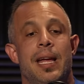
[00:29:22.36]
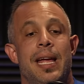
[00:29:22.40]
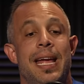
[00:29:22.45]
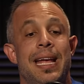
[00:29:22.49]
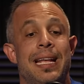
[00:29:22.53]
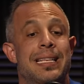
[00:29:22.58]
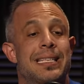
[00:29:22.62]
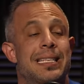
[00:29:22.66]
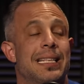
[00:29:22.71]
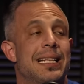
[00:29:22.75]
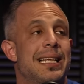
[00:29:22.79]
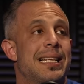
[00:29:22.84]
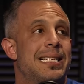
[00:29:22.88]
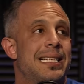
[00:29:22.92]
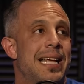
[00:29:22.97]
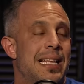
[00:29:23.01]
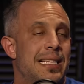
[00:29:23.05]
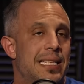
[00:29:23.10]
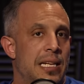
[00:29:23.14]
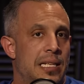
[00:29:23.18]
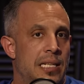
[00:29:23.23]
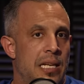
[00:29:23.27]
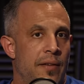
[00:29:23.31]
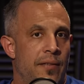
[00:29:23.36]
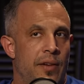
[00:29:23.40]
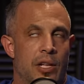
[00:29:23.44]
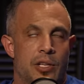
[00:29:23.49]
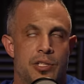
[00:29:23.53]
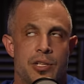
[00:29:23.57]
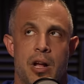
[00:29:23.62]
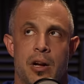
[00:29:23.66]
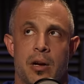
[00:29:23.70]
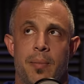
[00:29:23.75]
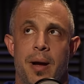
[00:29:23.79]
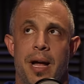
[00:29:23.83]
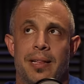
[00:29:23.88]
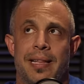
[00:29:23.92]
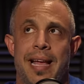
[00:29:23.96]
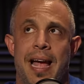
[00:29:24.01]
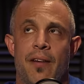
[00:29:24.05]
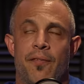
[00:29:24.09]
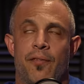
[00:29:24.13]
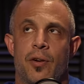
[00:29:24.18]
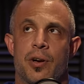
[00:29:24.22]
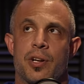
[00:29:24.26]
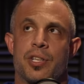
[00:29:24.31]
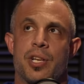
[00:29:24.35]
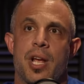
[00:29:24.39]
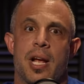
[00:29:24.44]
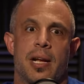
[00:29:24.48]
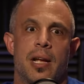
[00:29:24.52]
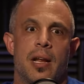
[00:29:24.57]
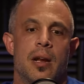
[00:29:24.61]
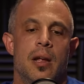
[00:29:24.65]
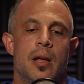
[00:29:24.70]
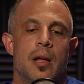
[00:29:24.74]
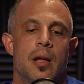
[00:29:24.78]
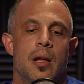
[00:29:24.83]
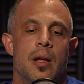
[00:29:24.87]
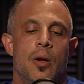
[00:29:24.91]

Insulin sensitivity, let's talk about that for a second.